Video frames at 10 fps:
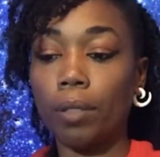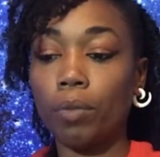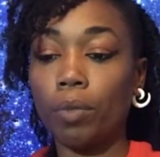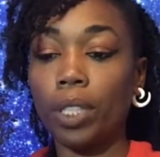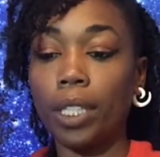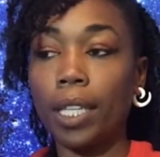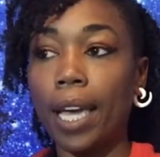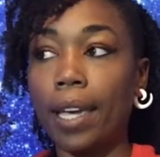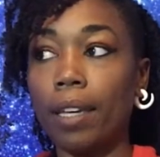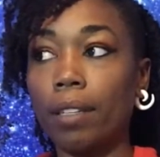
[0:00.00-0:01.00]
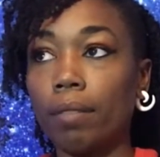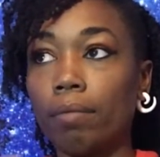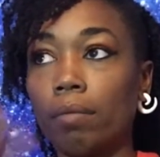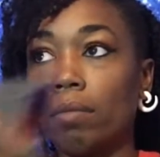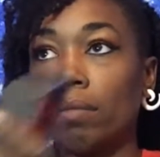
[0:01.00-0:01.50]
really like
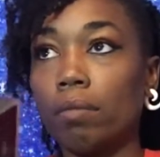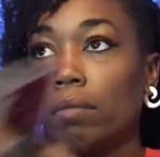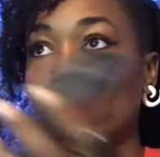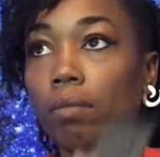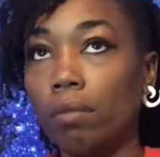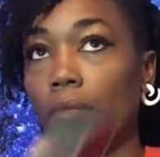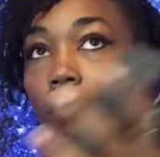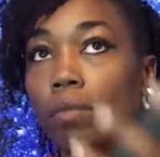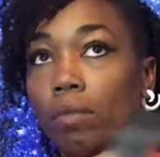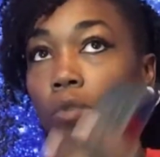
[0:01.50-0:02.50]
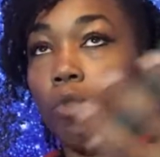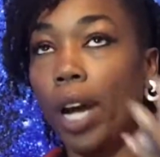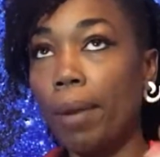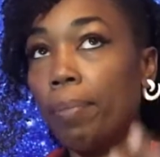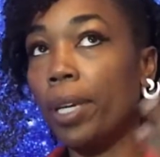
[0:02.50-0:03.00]

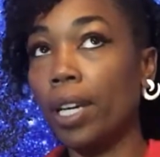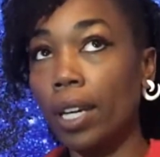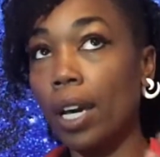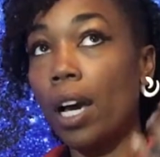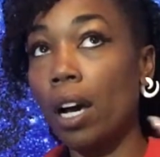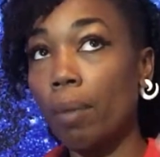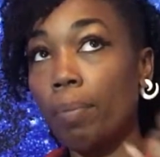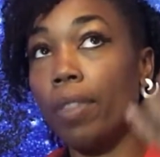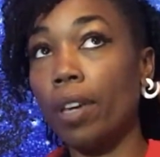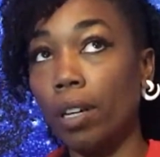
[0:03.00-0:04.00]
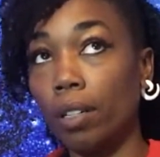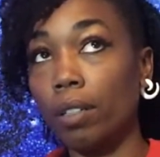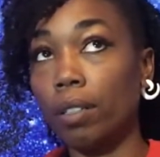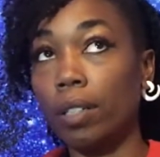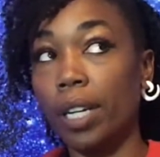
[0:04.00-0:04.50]
ramping up
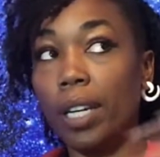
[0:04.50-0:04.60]
their